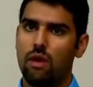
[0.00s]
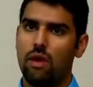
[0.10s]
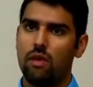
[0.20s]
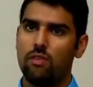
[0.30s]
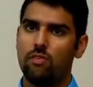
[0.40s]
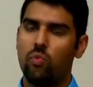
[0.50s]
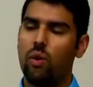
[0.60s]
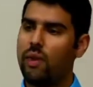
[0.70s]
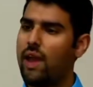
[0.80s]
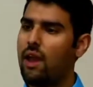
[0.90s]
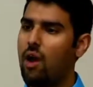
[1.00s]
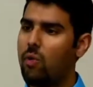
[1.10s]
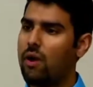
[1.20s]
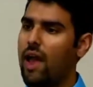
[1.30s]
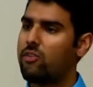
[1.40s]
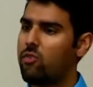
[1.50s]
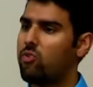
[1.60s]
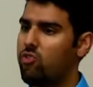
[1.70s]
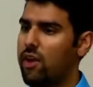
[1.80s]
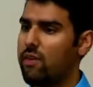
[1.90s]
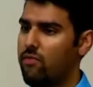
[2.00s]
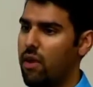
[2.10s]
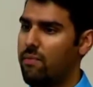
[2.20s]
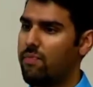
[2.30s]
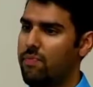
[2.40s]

is where we get our word excruciating from.